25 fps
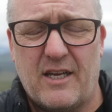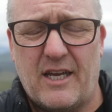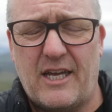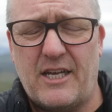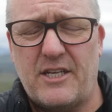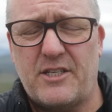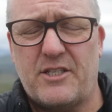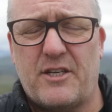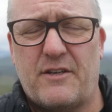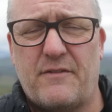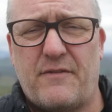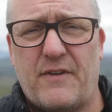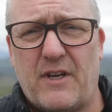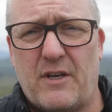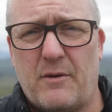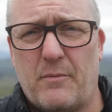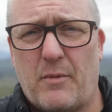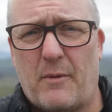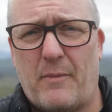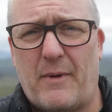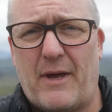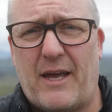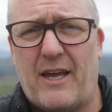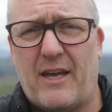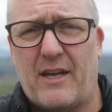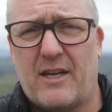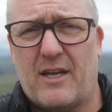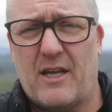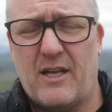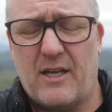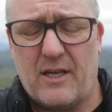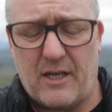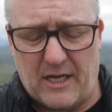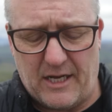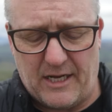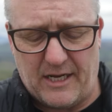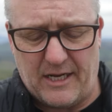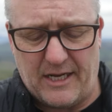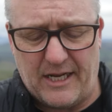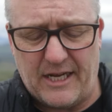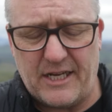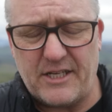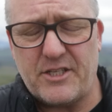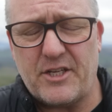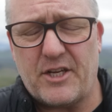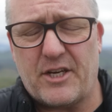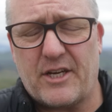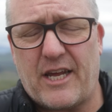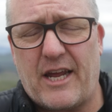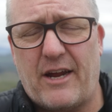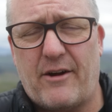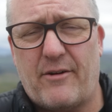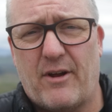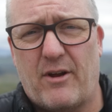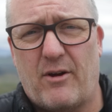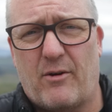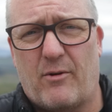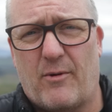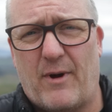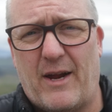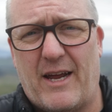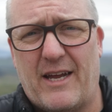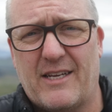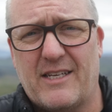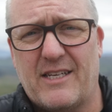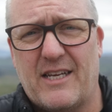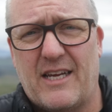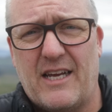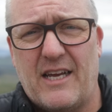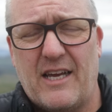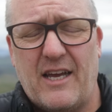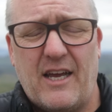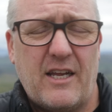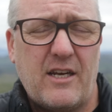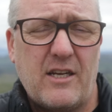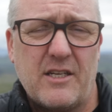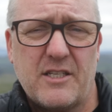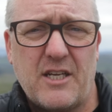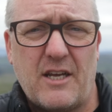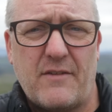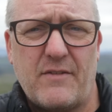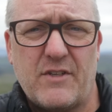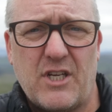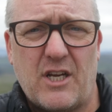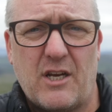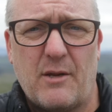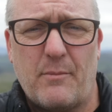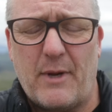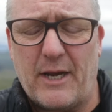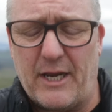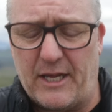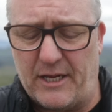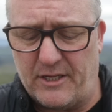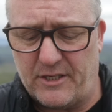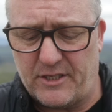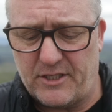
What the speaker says: easy to fit into my bag, easy to carry around, and I save a ton of money.